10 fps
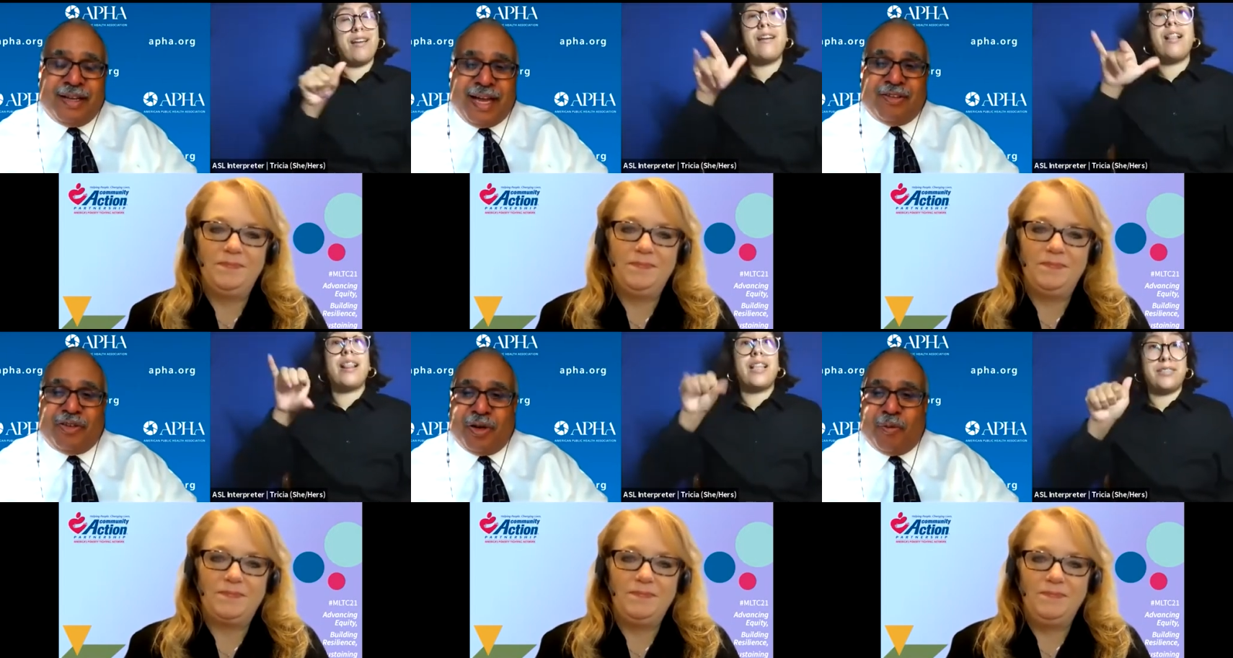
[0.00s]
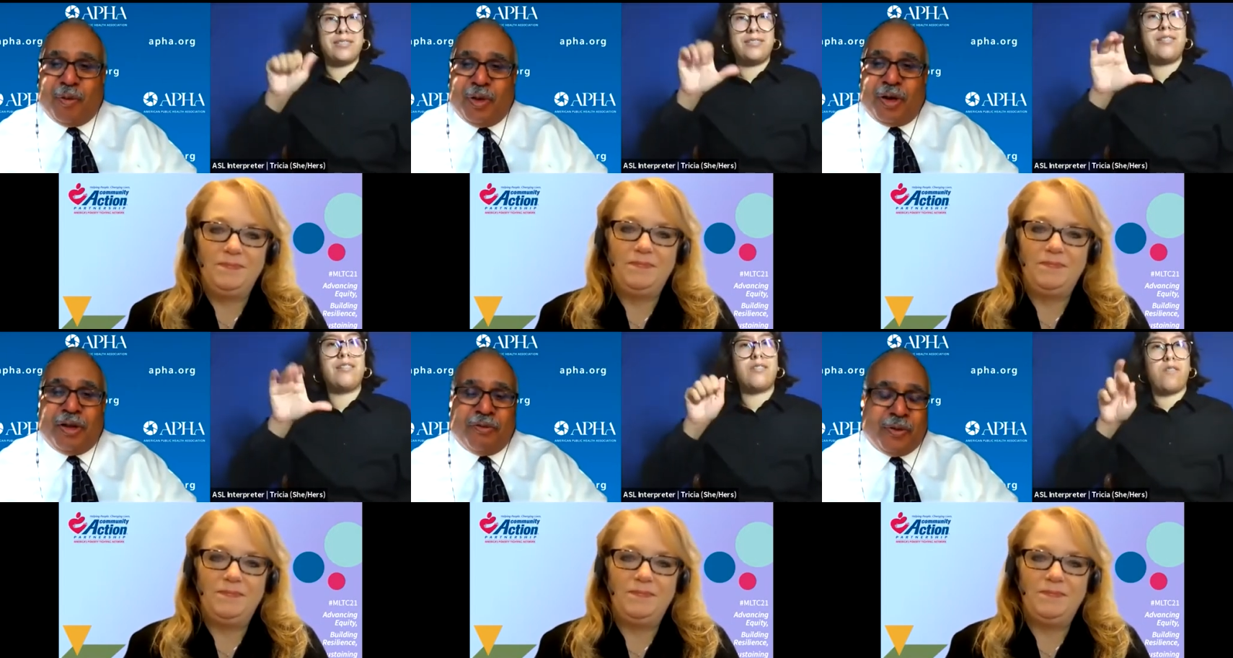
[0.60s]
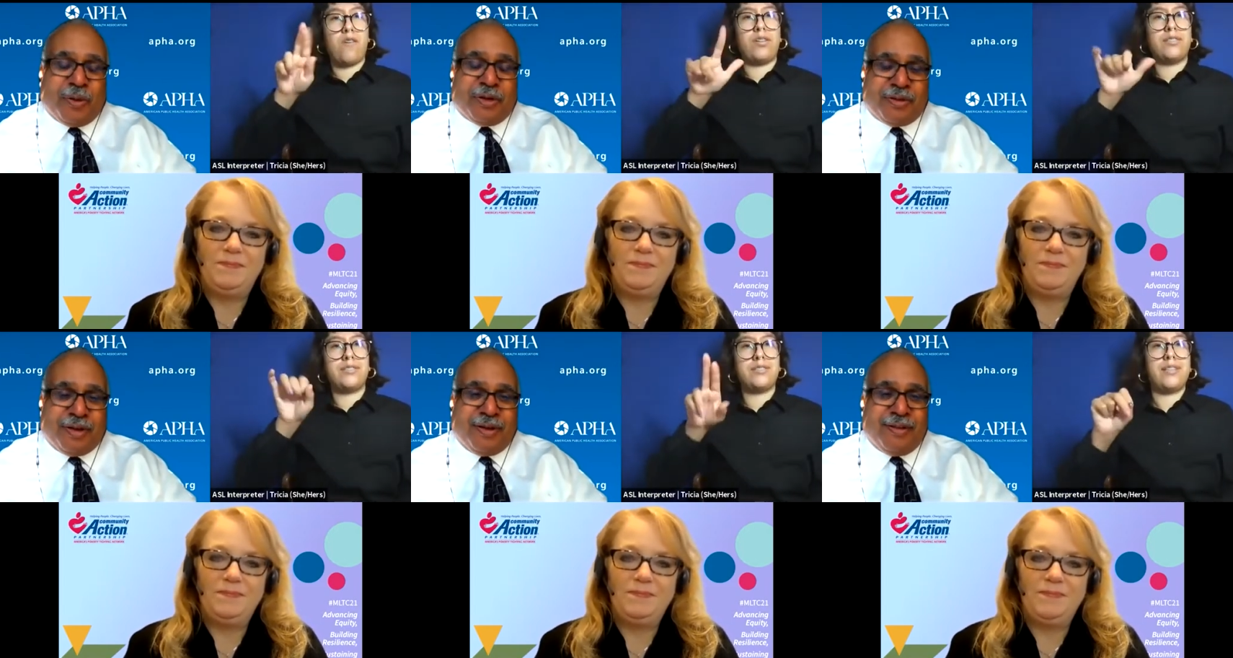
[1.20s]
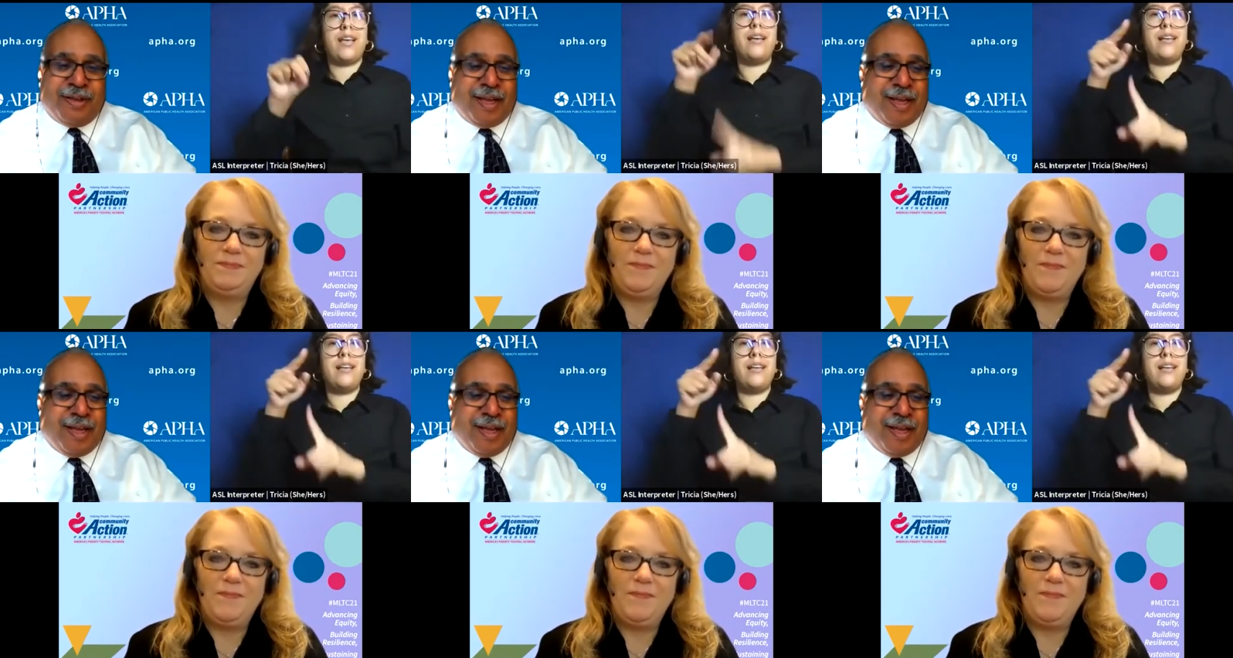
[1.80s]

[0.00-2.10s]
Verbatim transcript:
Speaker 1: last year. We're looking forward to